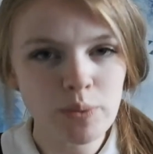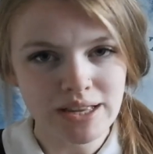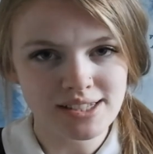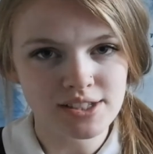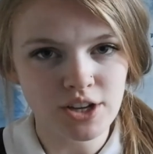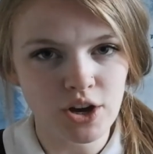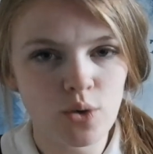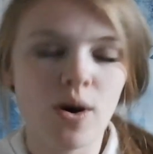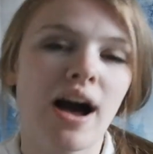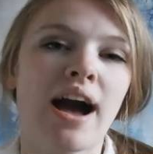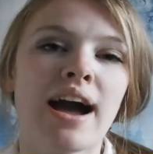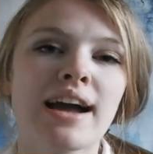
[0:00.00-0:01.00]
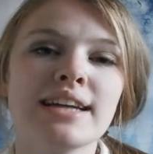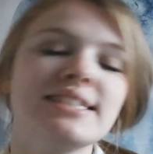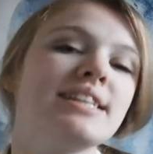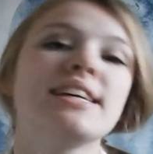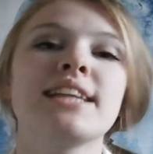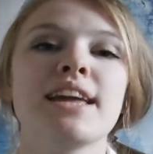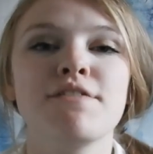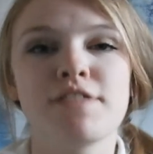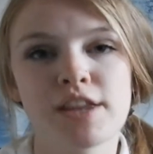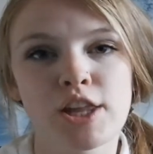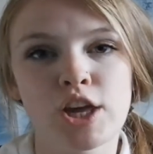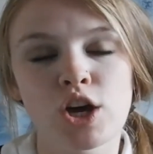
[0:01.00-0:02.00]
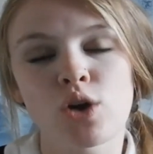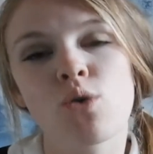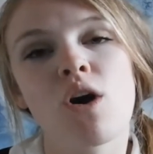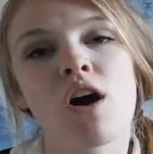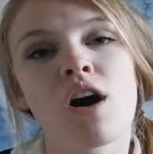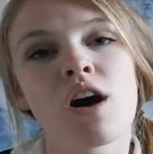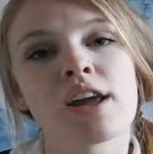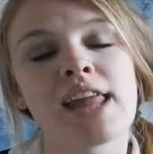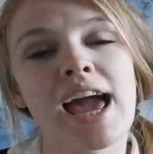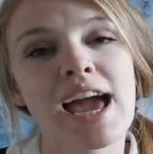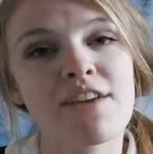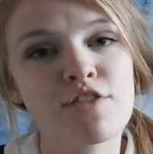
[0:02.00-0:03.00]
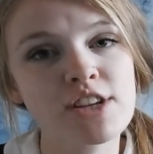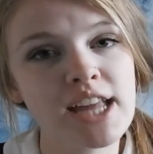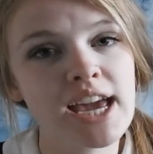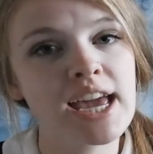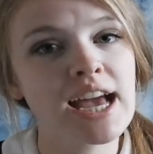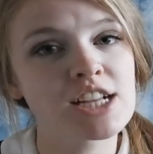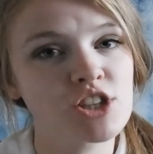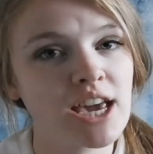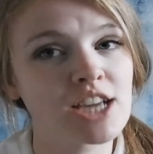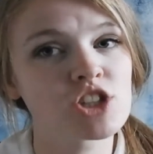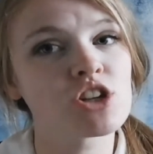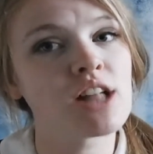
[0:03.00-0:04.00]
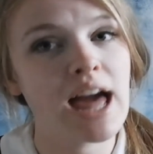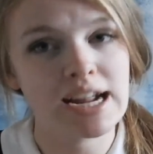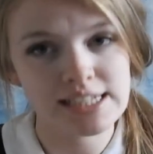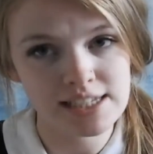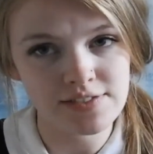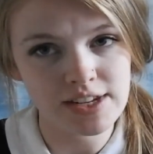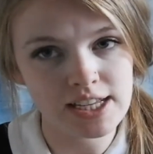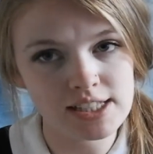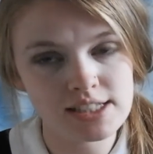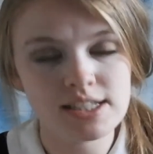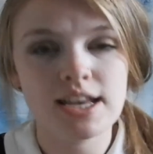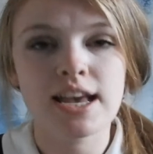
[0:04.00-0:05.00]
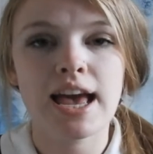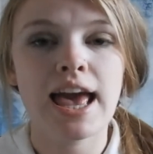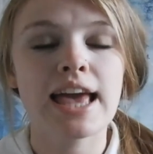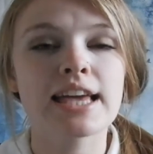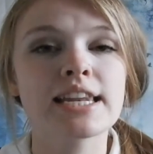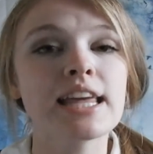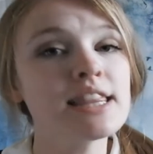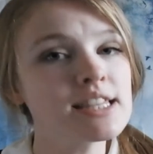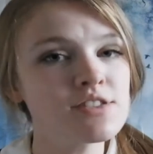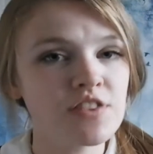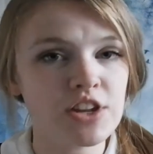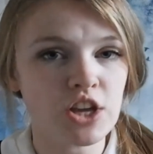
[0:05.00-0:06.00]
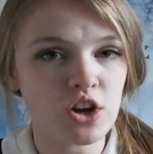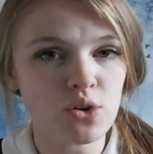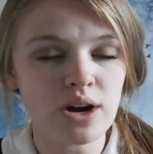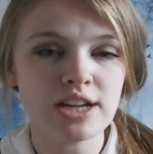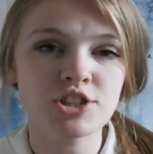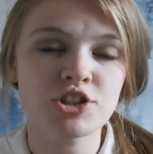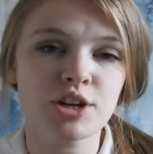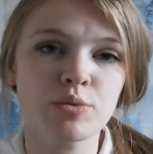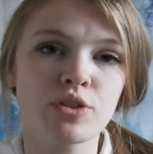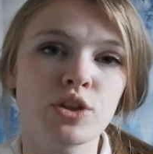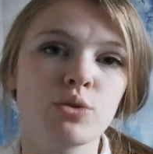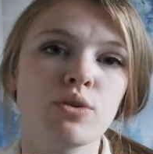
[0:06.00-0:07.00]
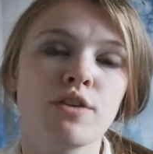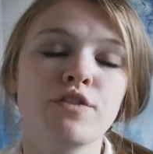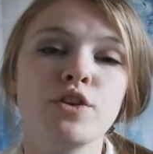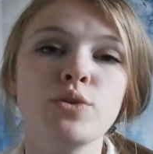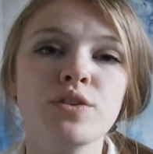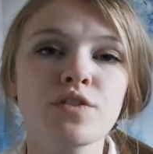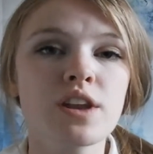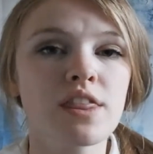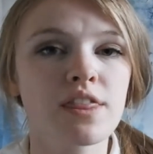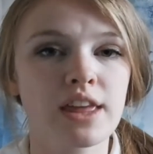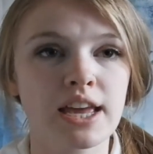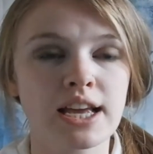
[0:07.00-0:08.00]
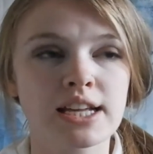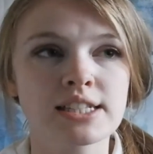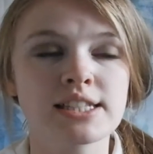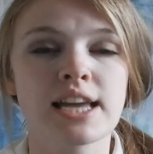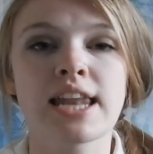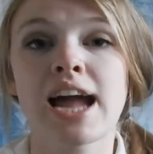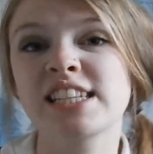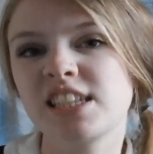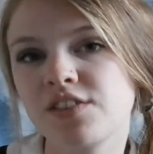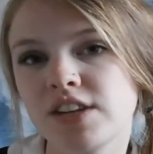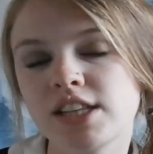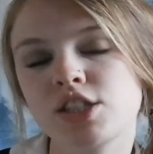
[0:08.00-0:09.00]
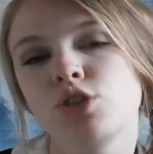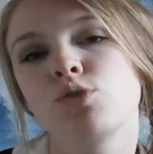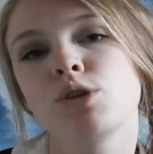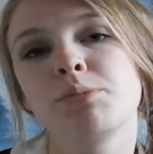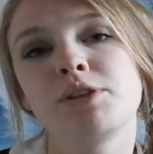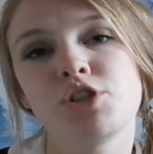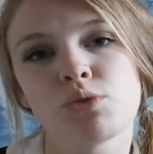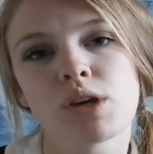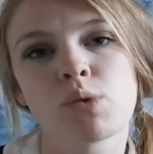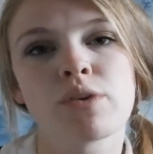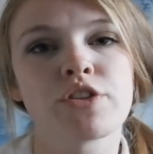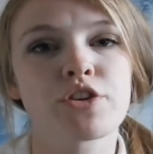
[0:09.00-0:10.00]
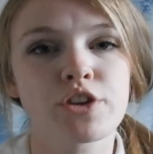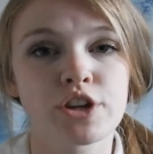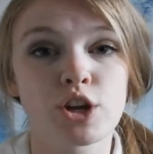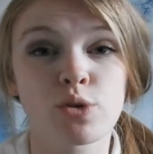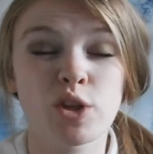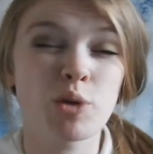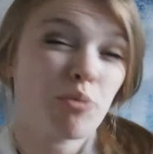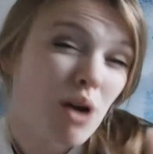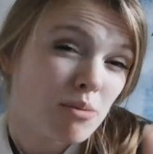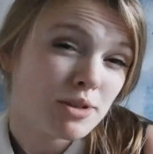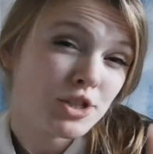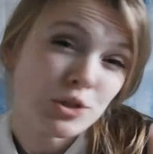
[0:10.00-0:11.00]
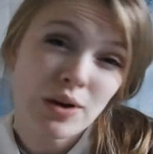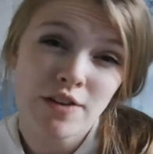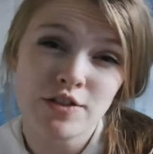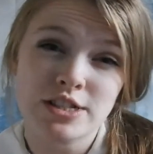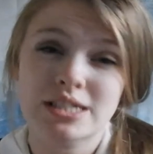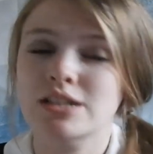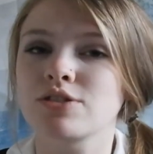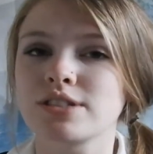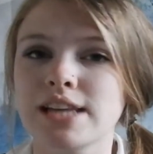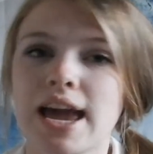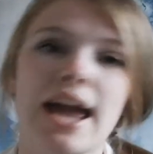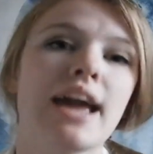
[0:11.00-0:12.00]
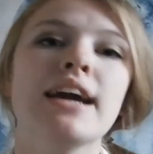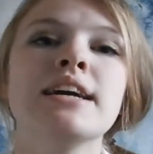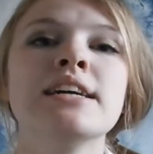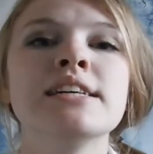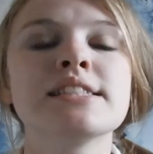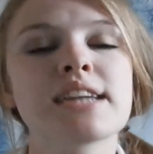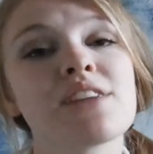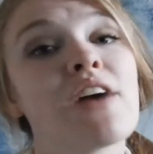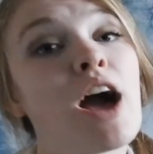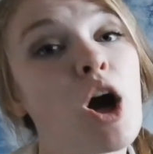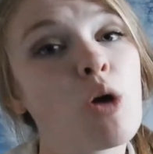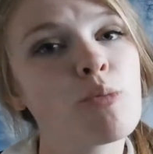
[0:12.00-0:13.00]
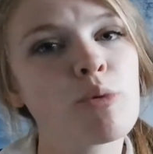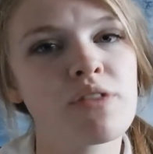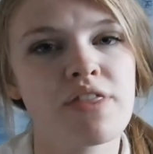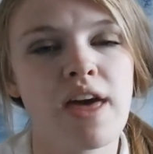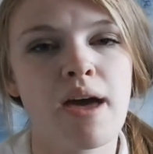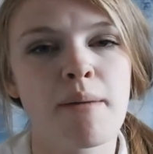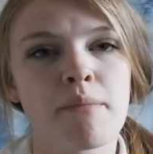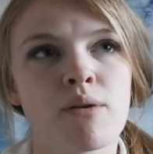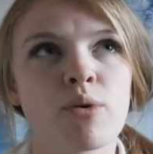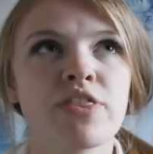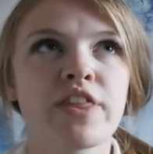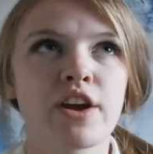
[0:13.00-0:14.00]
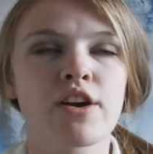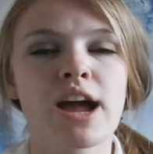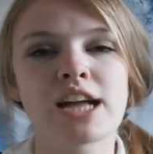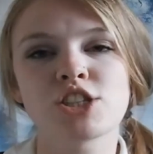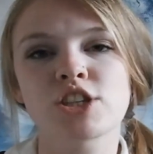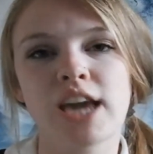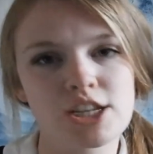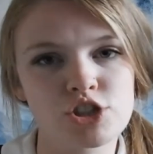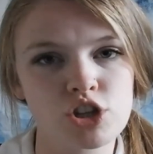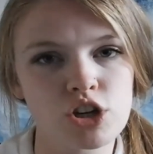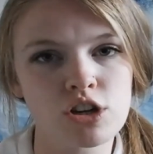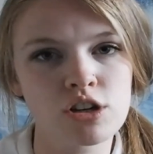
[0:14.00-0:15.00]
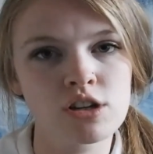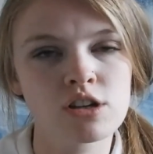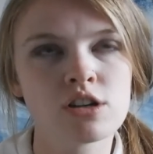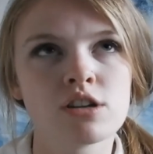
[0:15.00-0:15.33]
of weeks ago, I did a video on everyday educational activities. And in this video, I shared with you a few different things and activities that you could be doing with your kiddo that you probably do every single day to kind of help with them with their educational